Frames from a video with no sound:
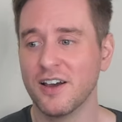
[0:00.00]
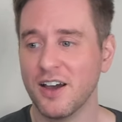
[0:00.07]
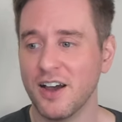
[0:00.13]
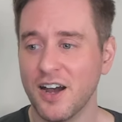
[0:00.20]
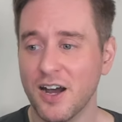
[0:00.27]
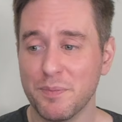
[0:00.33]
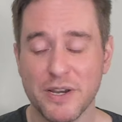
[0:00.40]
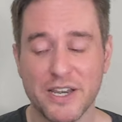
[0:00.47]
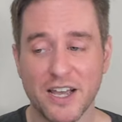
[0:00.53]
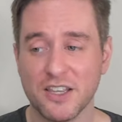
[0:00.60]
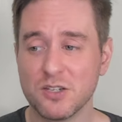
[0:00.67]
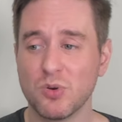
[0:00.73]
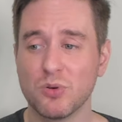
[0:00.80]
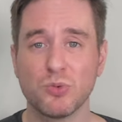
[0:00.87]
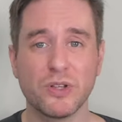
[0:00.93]
But yeah,
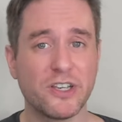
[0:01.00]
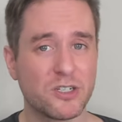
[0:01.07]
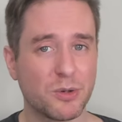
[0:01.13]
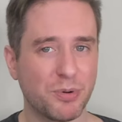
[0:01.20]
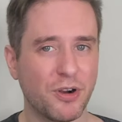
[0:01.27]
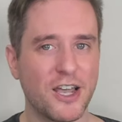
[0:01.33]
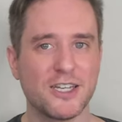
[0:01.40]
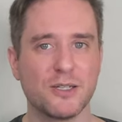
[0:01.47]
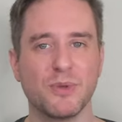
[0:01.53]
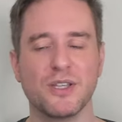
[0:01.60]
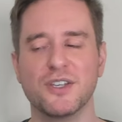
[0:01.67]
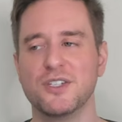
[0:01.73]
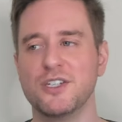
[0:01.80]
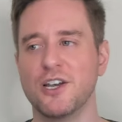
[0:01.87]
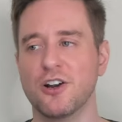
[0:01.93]
this one really surprised me
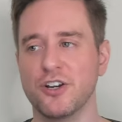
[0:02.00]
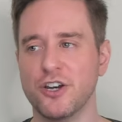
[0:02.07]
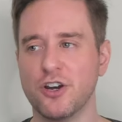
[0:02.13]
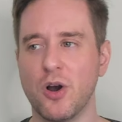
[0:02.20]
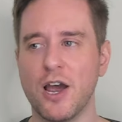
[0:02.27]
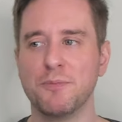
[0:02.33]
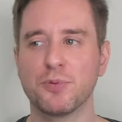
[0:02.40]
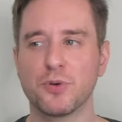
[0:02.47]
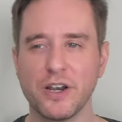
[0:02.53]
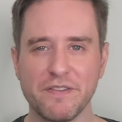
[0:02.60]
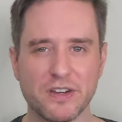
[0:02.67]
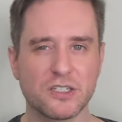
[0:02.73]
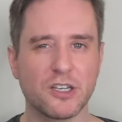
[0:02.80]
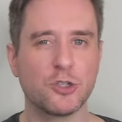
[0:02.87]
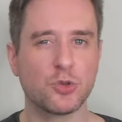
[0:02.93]
this year. You know, I'd
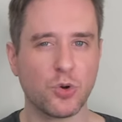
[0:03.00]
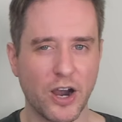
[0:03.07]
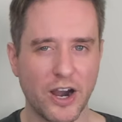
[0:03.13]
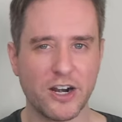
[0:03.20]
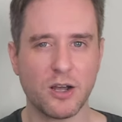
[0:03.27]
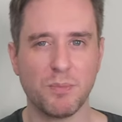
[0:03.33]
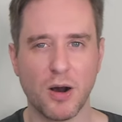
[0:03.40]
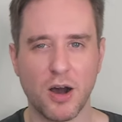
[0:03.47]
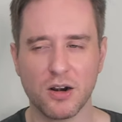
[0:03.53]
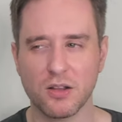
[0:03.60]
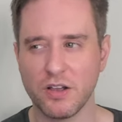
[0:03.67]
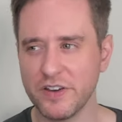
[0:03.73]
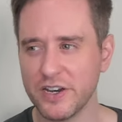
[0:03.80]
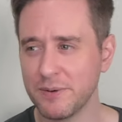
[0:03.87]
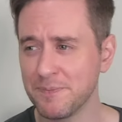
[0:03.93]
previously tried a bottle
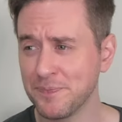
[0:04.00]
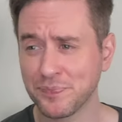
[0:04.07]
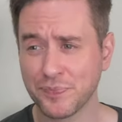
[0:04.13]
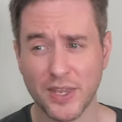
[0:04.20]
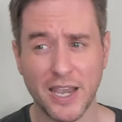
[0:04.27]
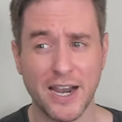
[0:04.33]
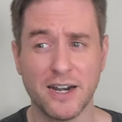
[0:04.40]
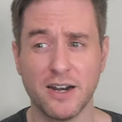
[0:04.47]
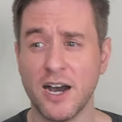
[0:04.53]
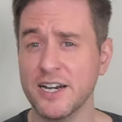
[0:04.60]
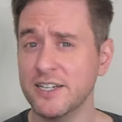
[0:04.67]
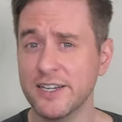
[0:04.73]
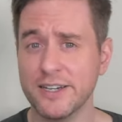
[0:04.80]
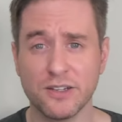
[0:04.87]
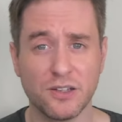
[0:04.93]
of it and I
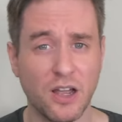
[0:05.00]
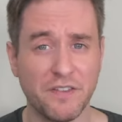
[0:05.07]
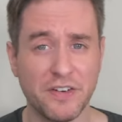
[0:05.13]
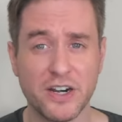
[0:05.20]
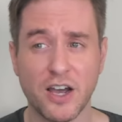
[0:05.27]
didn't love it.